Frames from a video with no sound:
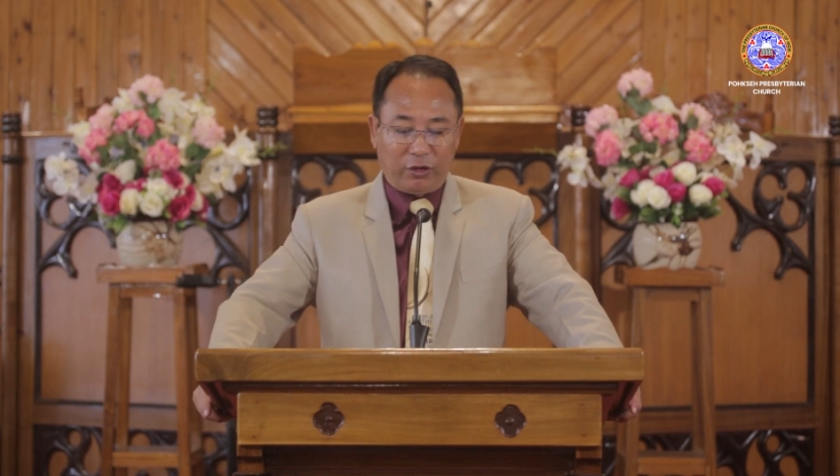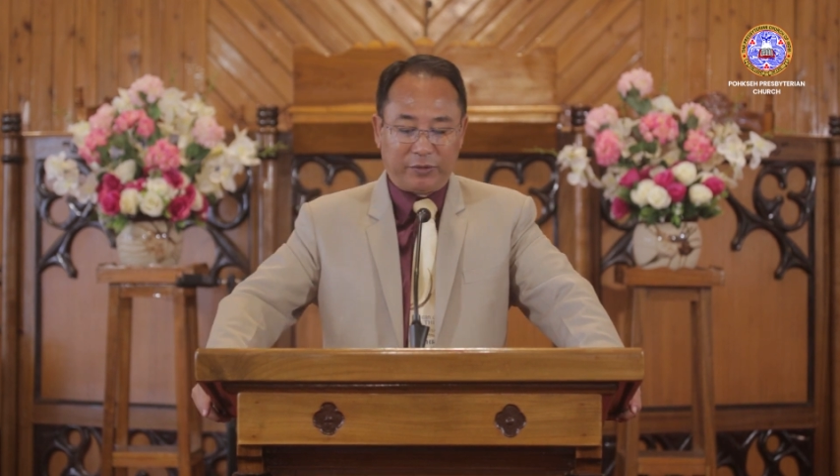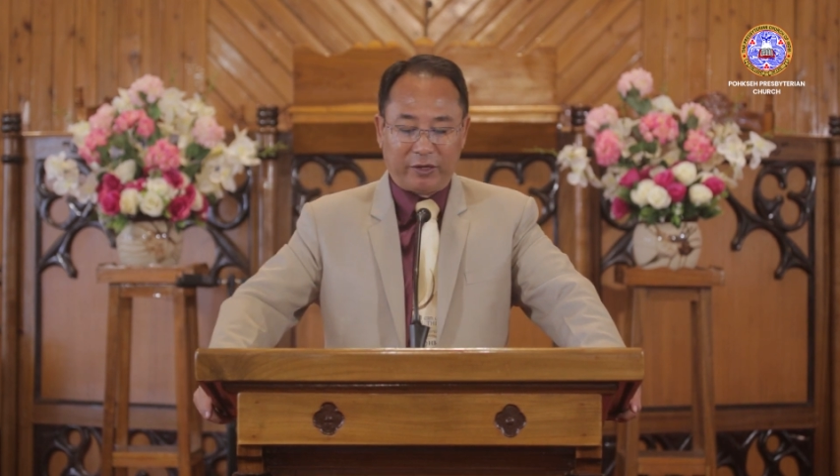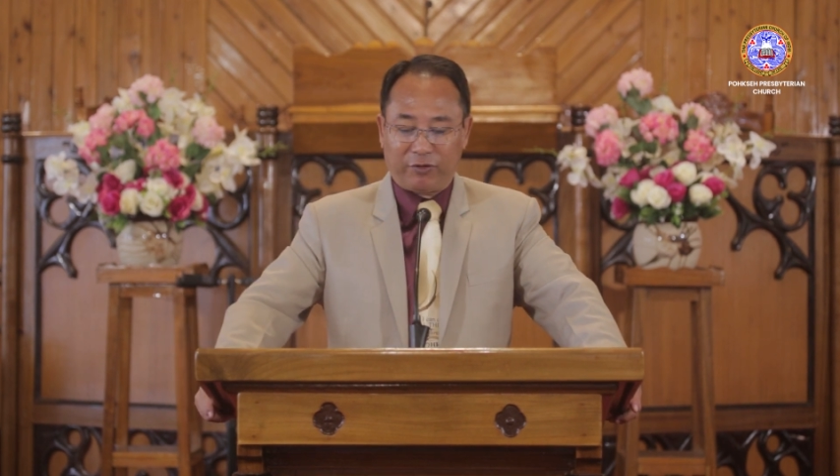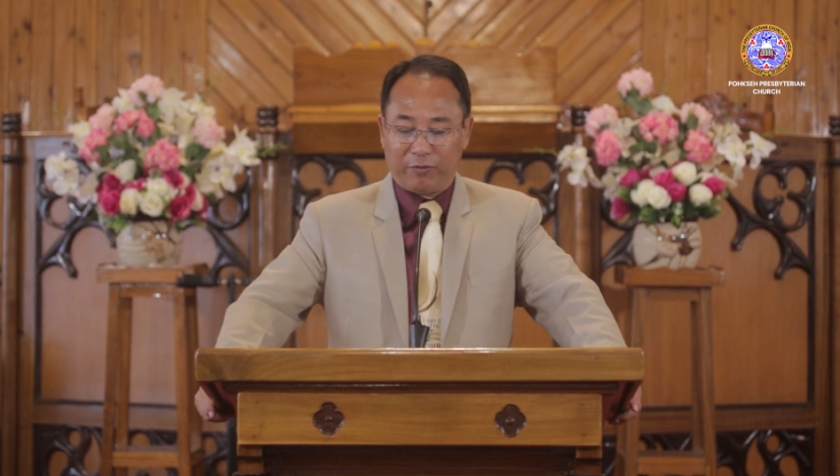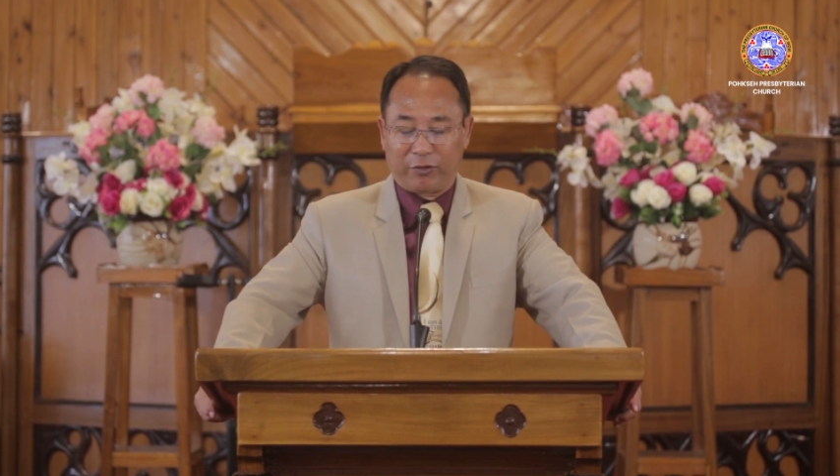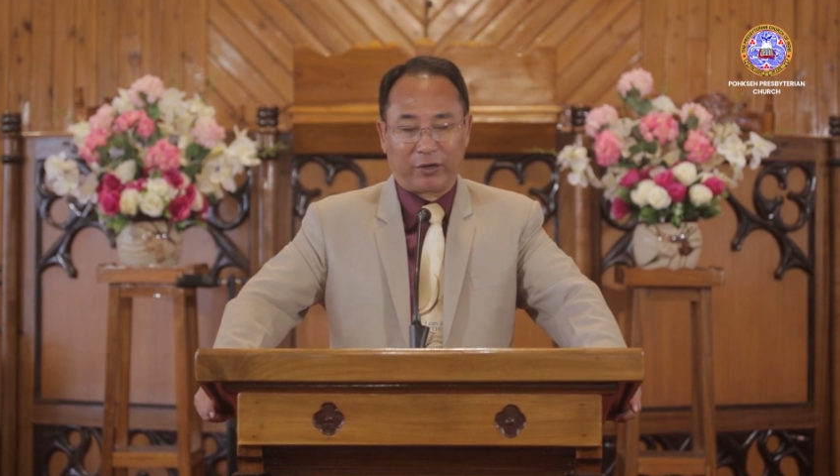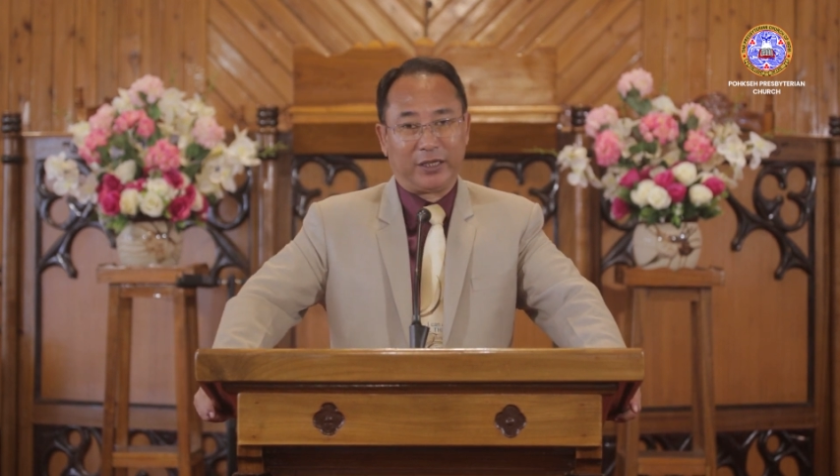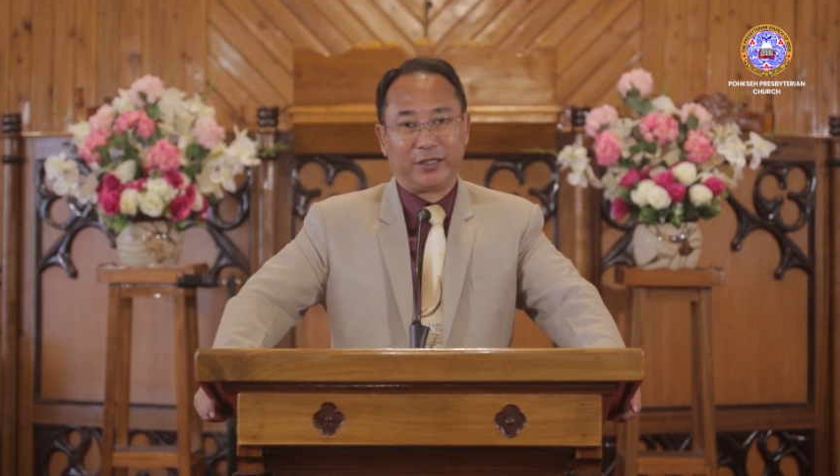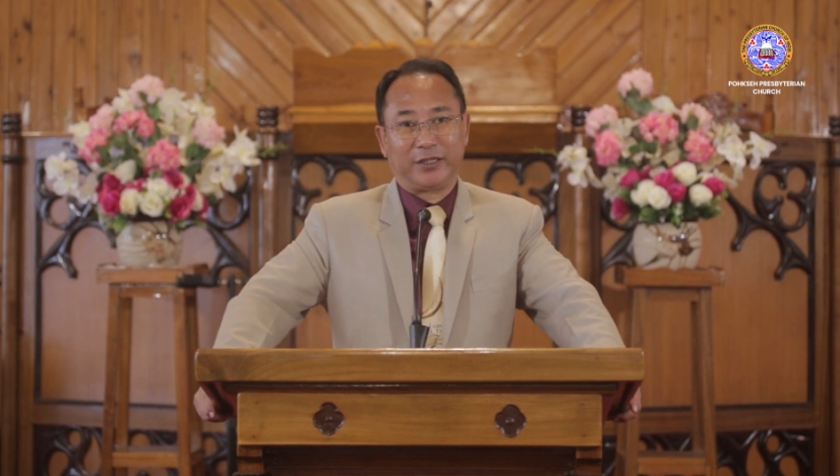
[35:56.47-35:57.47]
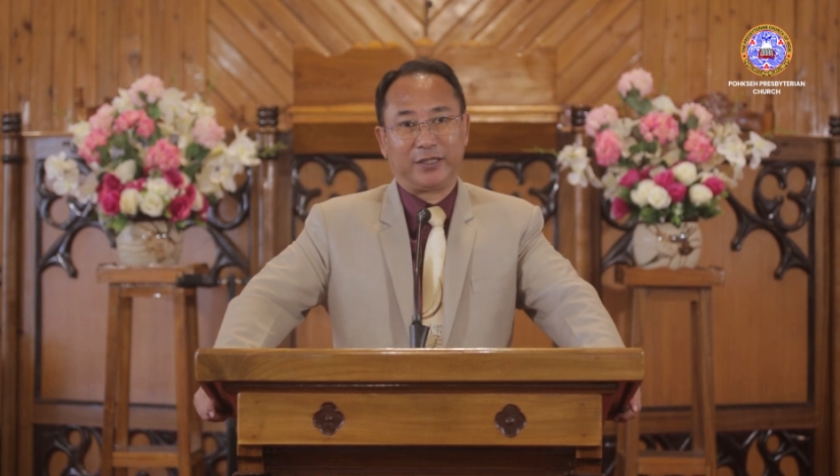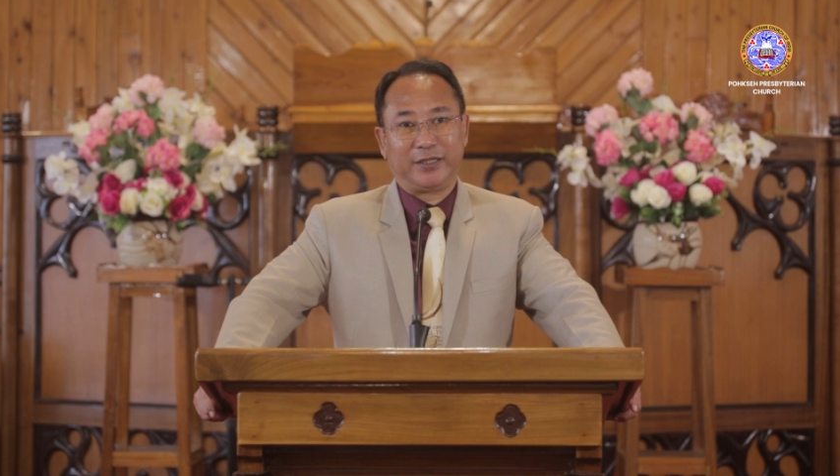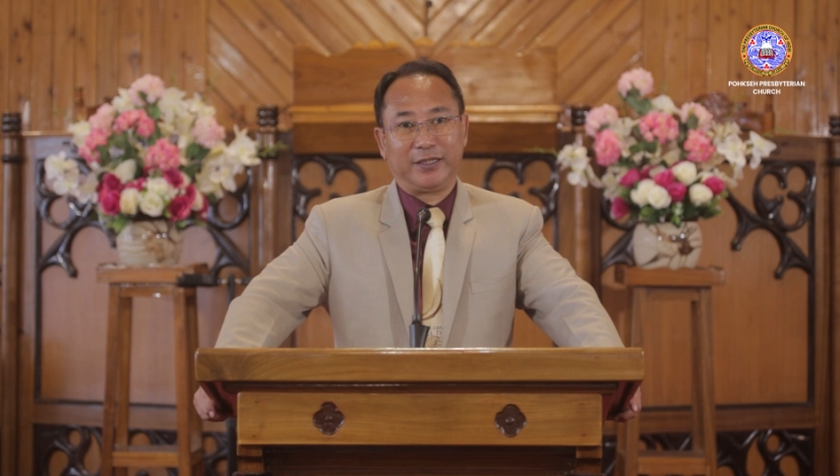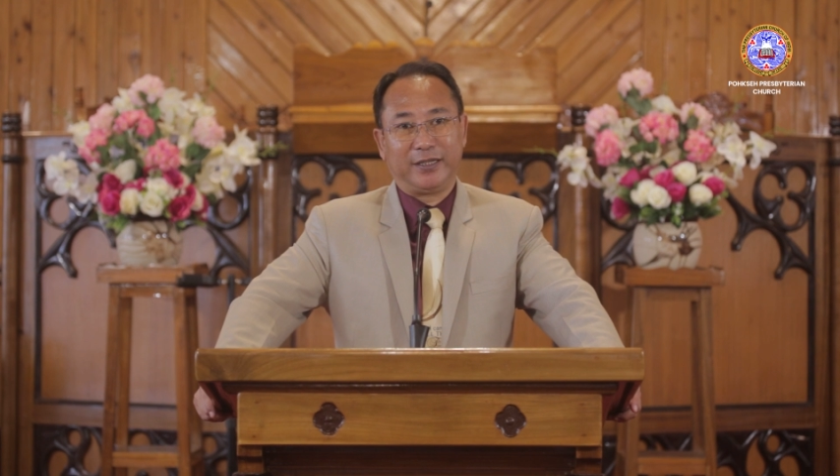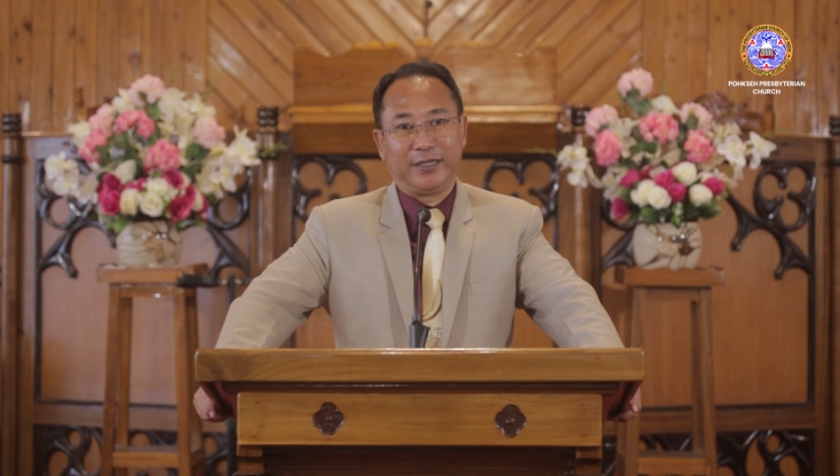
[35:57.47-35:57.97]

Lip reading: Holy Spirit from Christ?